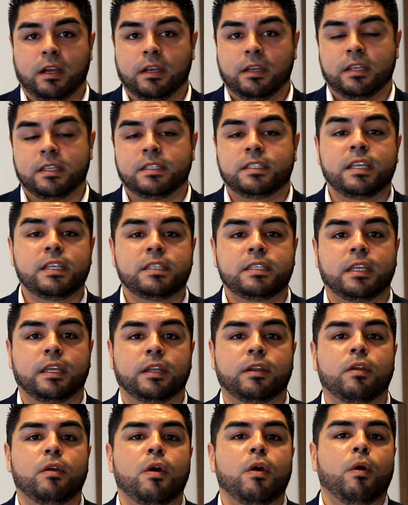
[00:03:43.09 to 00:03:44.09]

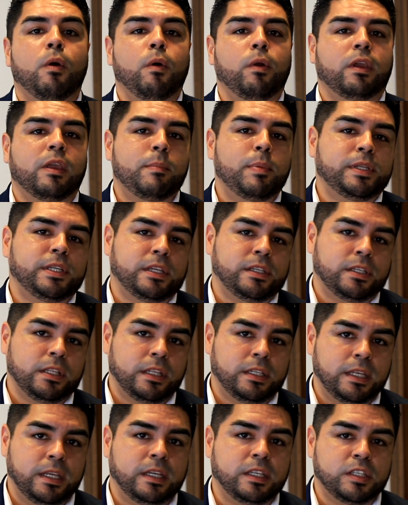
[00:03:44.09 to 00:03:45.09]
consistent or could
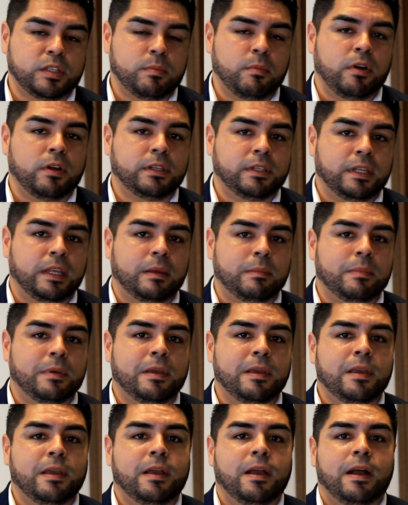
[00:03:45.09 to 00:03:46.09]
potentially take a small dip.
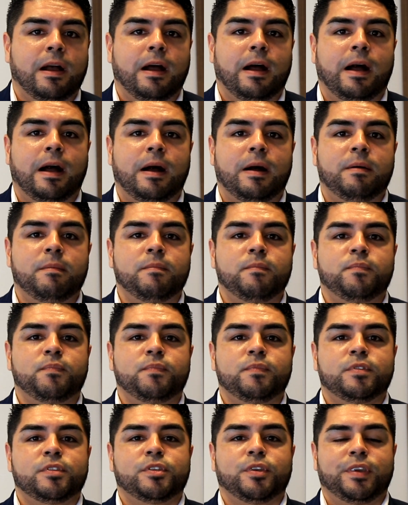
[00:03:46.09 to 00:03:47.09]

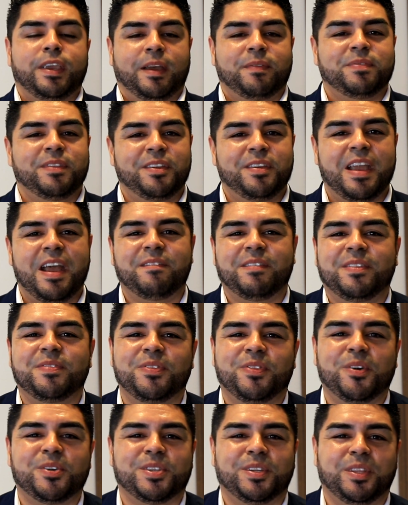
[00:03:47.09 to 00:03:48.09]
So yeah, there you have
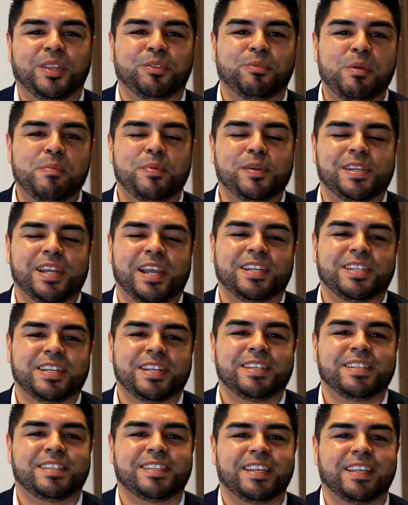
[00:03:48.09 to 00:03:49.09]
it. Those are the three
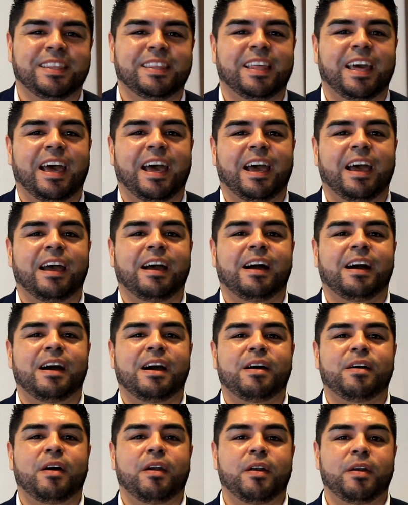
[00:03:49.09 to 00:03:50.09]
projections that
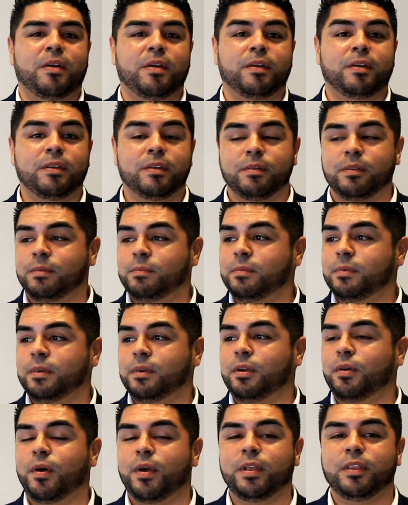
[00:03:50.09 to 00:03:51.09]
are
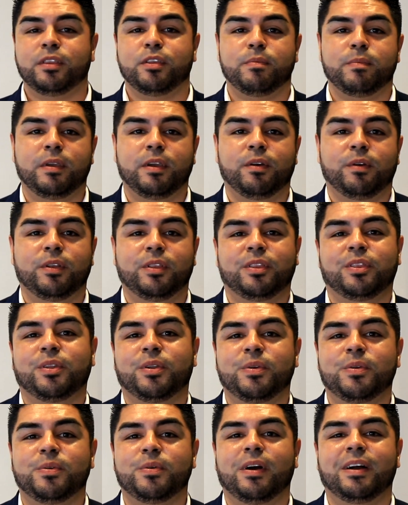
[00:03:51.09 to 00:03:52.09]
going to be going
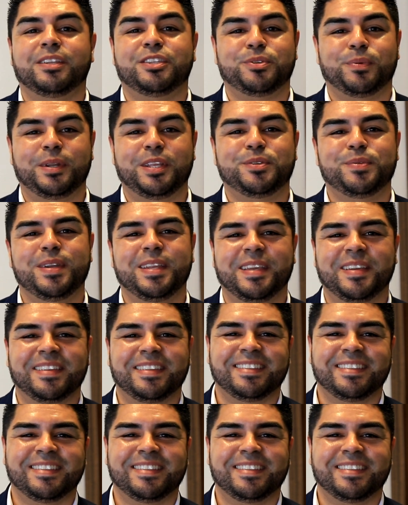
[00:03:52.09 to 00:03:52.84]
through 2020.